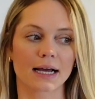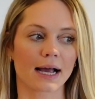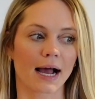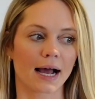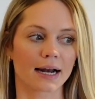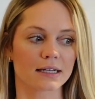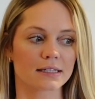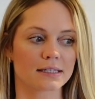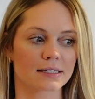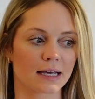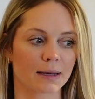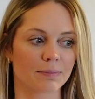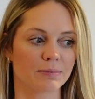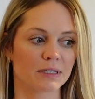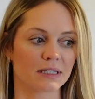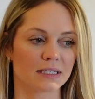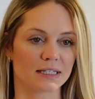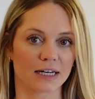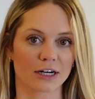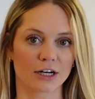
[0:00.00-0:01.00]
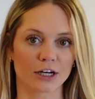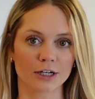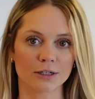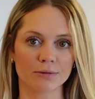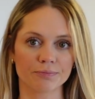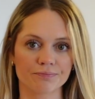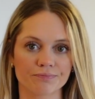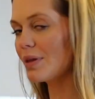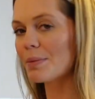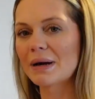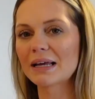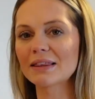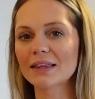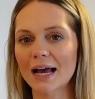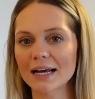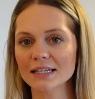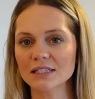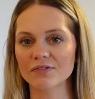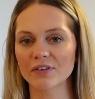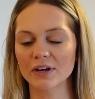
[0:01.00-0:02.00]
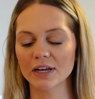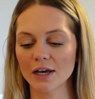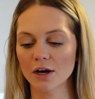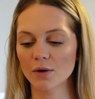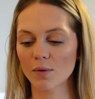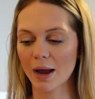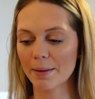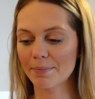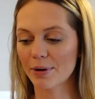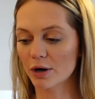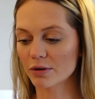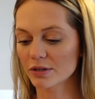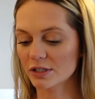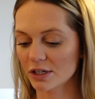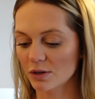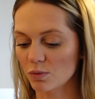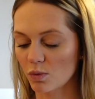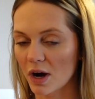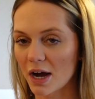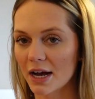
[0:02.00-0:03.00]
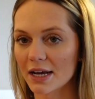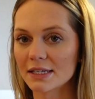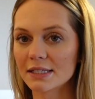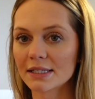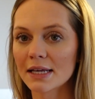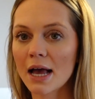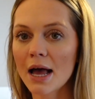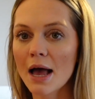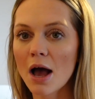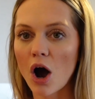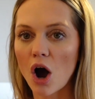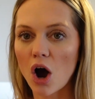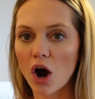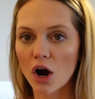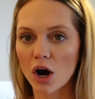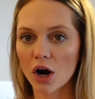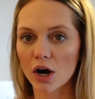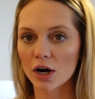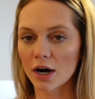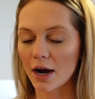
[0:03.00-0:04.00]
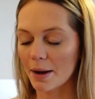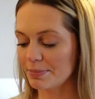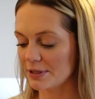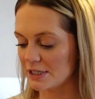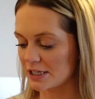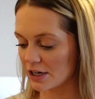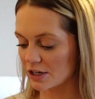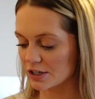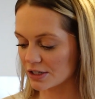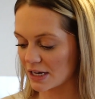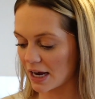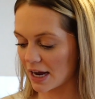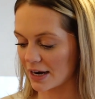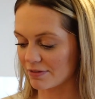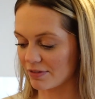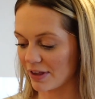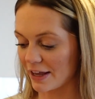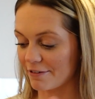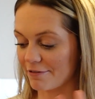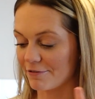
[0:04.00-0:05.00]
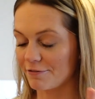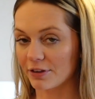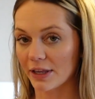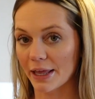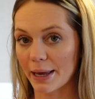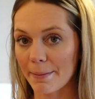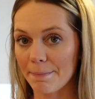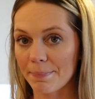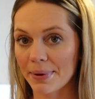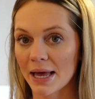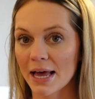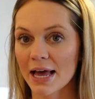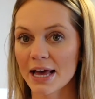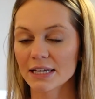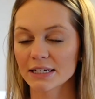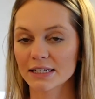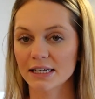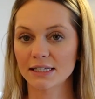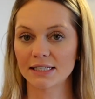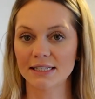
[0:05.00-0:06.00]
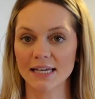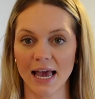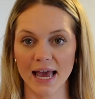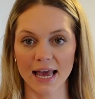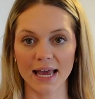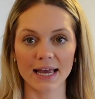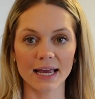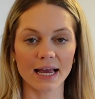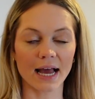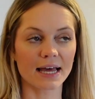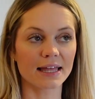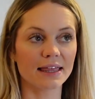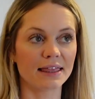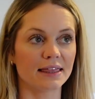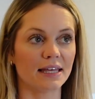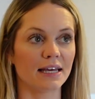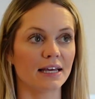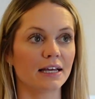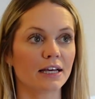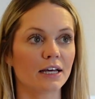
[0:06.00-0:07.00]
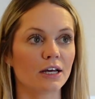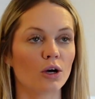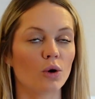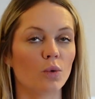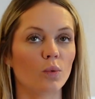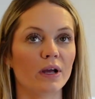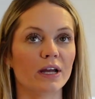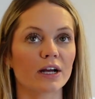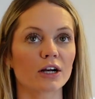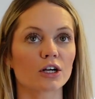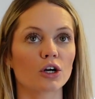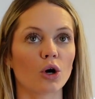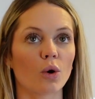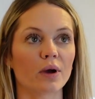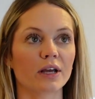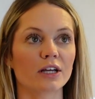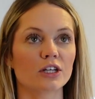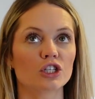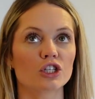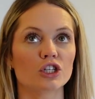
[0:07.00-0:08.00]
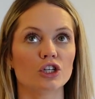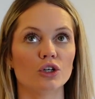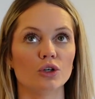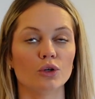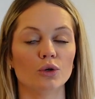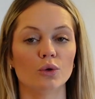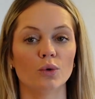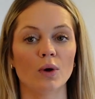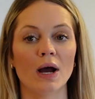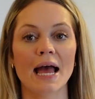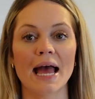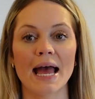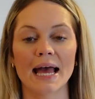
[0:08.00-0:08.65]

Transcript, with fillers: kind of skipped dinner. My last video I posted was our upstairs kind of like flip. Today, I think we are going to